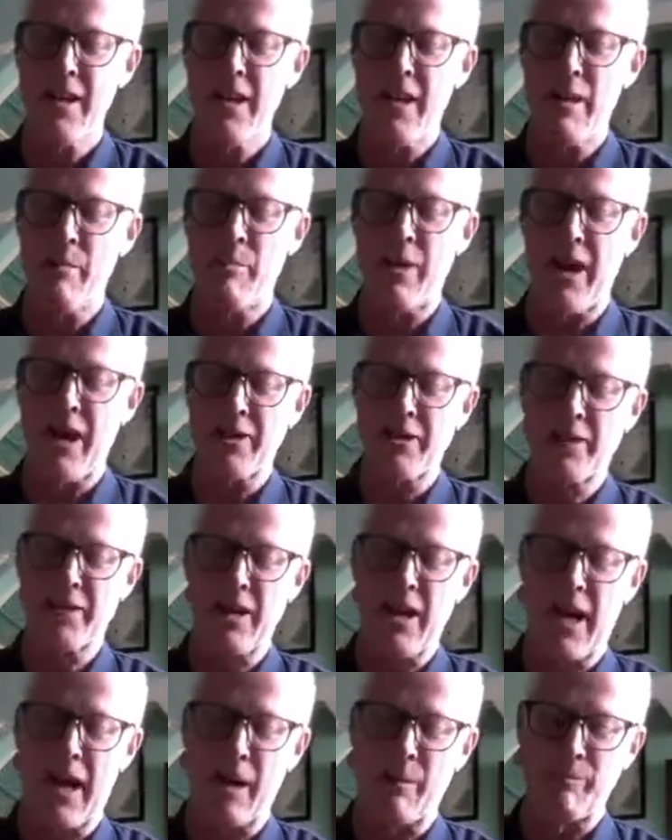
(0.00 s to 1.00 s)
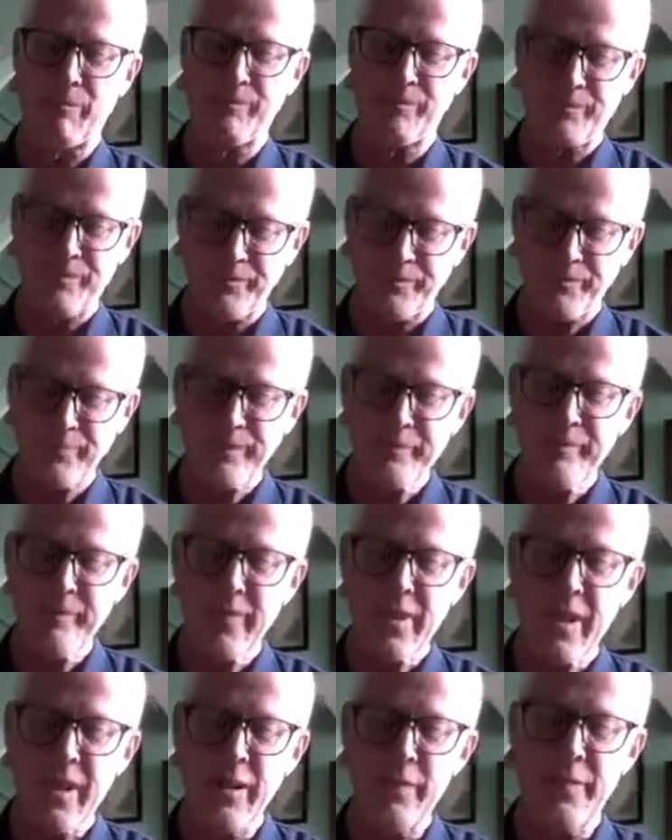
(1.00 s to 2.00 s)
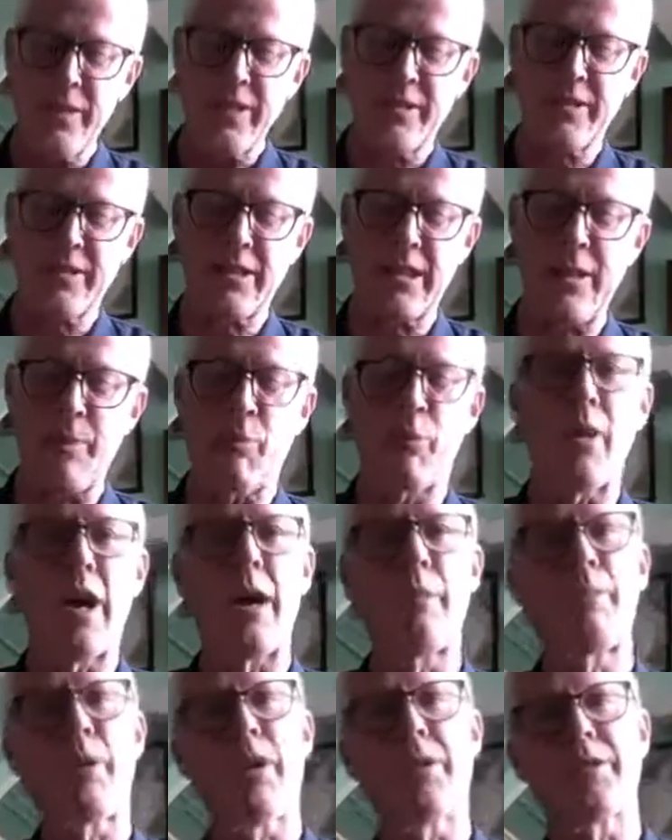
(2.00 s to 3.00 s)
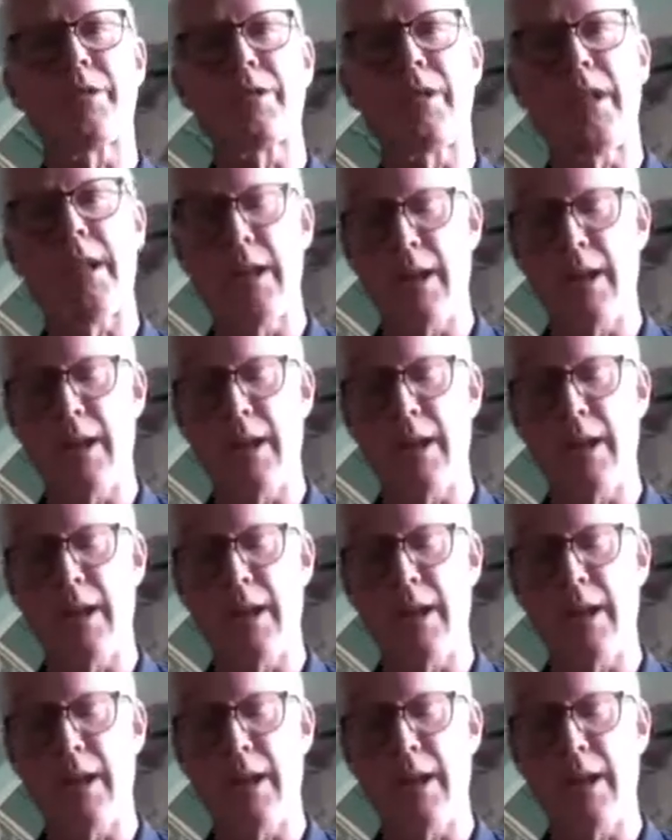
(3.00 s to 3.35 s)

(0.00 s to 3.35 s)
But this slipware pottery